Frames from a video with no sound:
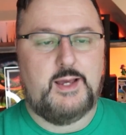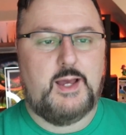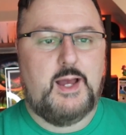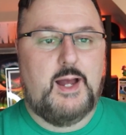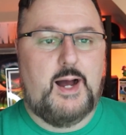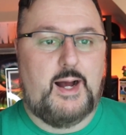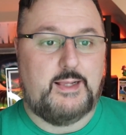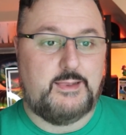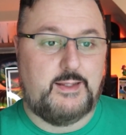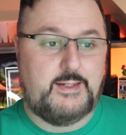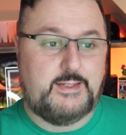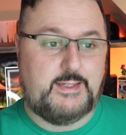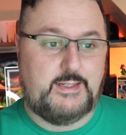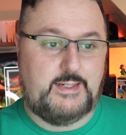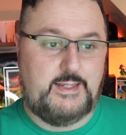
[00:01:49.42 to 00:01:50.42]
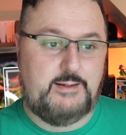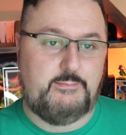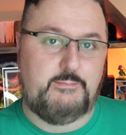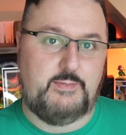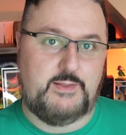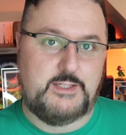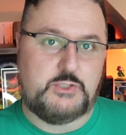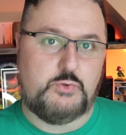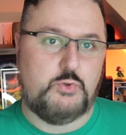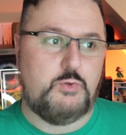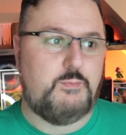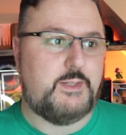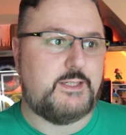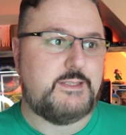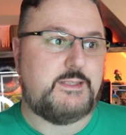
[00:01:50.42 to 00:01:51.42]
I like it in this room
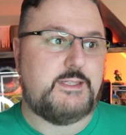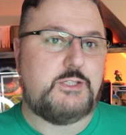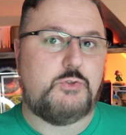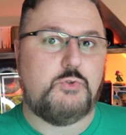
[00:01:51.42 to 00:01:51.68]
because this